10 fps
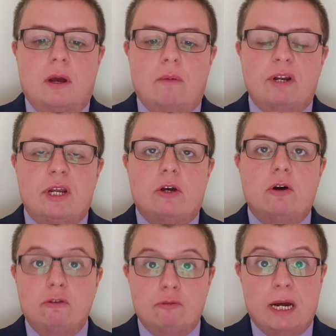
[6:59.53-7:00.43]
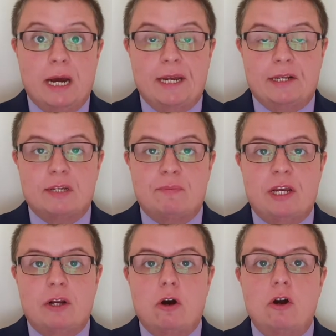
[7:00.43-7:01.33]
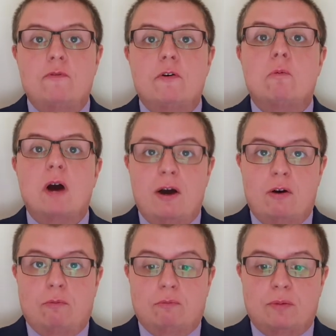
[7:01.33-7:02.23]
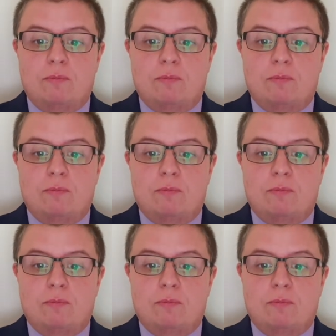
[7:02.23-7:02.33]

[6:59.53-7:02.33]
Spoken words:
But it could relate to being overwhelmed